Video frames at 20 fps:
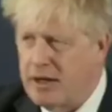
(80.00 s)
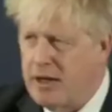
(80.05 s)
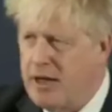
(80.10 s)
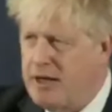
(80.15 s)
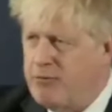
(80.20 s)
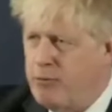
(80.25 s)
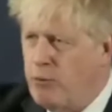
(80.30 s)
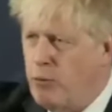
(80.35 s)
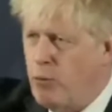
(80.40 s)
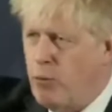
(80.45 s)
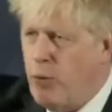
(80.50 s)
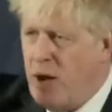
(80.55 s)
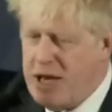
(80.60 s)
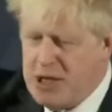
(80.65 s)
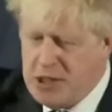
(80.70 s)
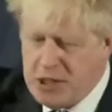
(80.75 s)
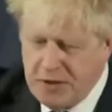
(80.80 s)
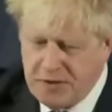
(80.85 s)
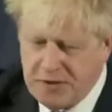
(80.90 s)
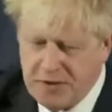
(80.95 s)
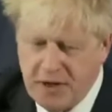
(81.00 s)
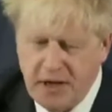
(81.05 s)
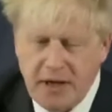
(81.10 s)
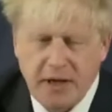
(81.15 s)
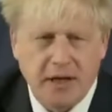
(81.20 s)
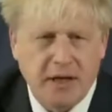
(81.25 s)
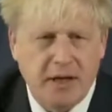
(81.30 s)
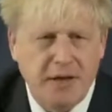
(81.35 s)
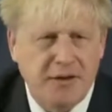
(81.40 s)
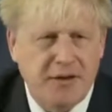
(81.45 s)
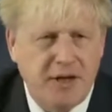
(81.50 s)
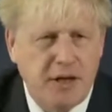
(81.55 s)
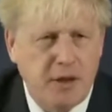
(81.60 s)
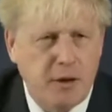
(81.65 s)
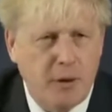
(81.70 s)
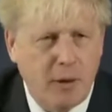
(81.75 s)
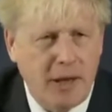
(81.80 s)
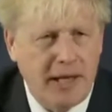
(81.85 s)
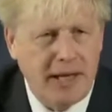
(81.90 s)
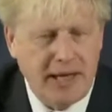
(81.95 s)
If wages
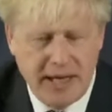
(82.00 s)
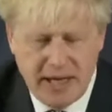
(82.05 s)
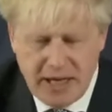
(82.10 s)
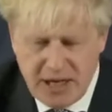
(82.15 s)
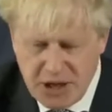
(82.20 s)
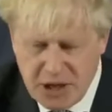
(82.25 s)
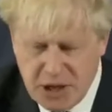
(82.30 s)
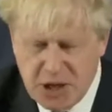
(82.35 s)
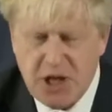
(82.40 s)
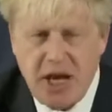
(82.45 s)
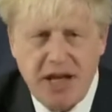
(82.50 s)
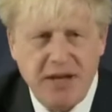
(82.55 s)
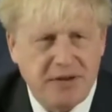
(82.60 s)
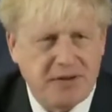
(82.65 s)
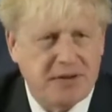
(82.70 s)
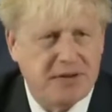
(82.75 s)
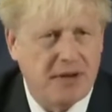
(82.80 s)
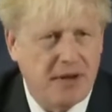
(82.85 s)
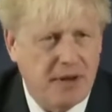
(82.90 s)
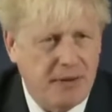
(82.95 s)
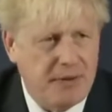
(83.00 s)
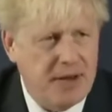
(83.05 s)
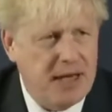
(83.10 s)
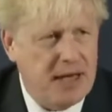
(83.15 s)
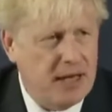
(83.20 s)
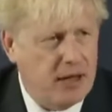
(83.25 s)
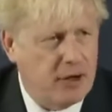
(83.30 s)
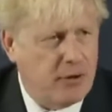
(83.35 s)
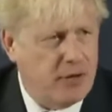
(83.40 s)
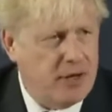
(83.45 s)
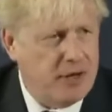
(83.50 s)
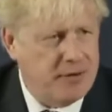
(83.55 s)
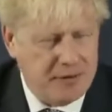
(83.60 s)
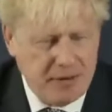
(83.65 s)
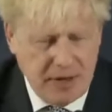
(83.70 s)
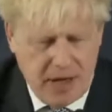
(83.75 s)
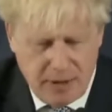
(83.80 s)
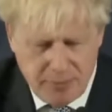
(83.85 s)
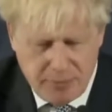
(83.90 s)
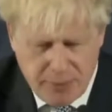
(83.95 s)
continually chase the
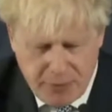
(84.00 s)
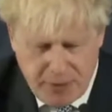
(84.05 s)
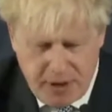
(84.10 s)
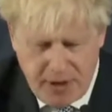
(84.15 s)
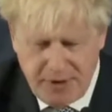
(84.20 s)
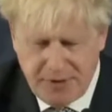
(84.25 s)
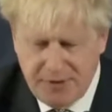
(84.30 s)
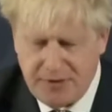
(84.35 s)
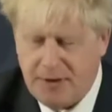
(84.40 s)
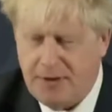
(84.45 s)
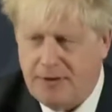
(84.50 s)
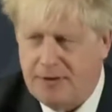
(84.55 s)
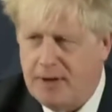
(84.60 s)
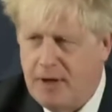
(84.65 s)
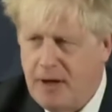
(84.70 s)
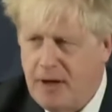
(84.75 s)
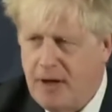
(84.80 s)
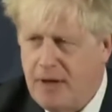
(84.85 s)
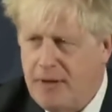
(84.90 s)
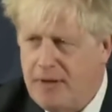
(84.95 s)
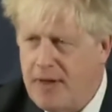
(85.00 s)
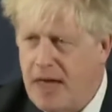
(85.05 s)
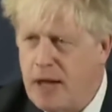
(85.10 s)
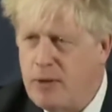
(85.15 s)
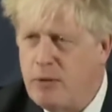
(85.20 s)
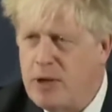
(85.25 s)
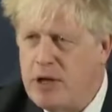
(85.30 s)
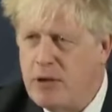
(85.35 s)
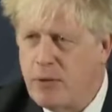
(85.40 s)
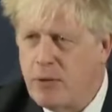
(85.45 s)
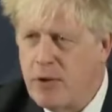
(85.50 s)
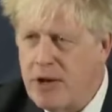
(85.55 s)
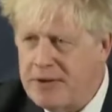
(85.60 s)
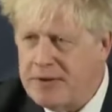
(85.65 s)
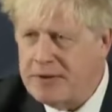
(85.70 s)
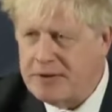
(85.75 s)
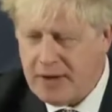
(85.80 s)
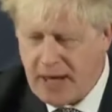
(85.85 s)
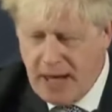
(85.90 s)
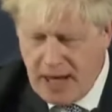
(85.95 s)
increase in prices, then we
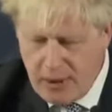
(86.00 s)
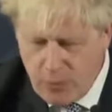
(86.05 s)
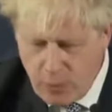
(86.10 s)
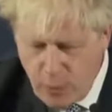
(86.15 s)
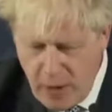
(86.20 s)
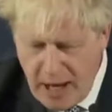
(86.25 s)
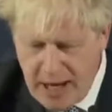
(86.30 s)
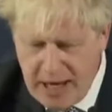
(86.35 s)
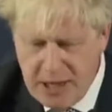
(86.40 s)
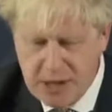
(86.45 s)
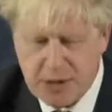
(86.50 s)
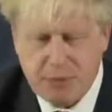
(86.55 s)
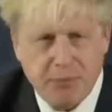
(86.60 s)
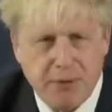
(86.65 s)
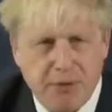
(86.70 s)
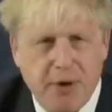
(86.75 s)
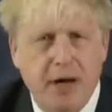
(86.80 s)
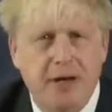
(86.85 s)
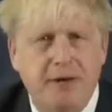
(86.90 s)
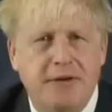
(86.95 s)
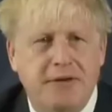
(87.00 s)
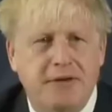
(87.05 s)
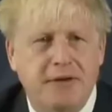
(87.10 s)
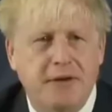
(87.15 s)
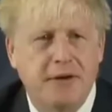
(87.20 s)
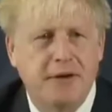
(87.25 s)
risk a wage price